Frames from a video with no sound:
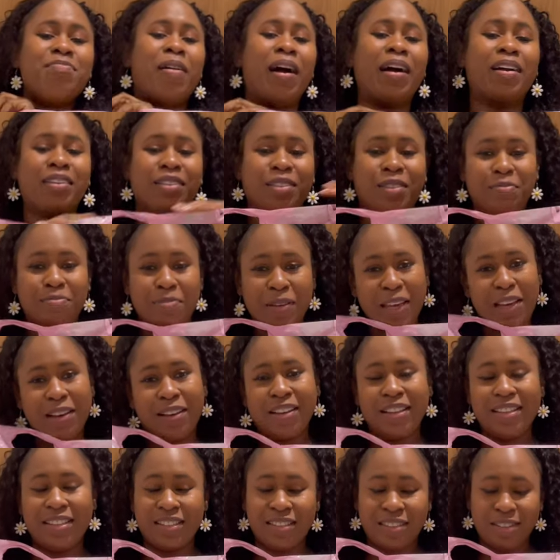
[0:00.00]
bag is big
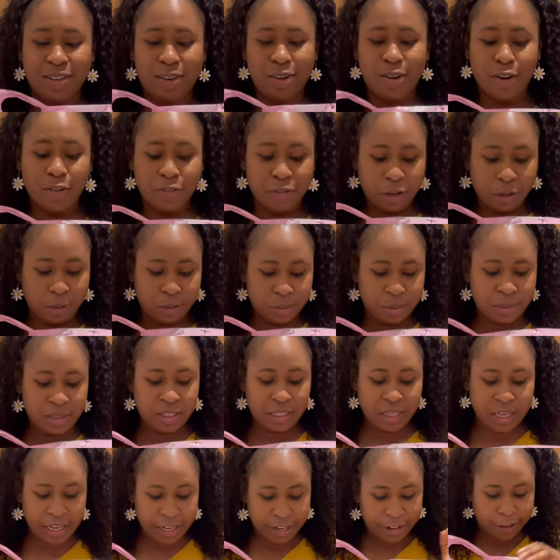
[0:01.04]
and there's a lot of clothes
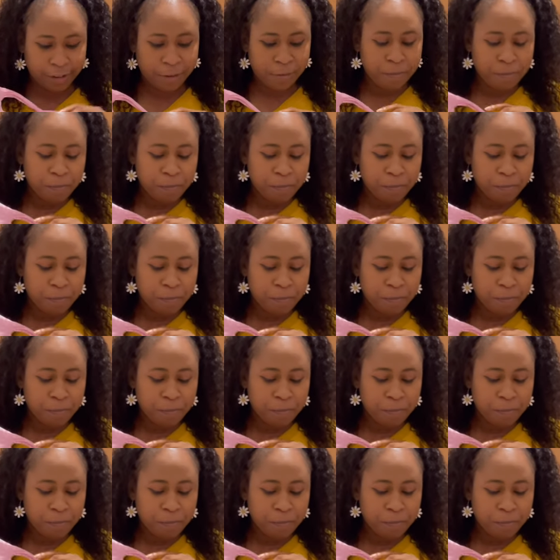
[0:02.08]
here.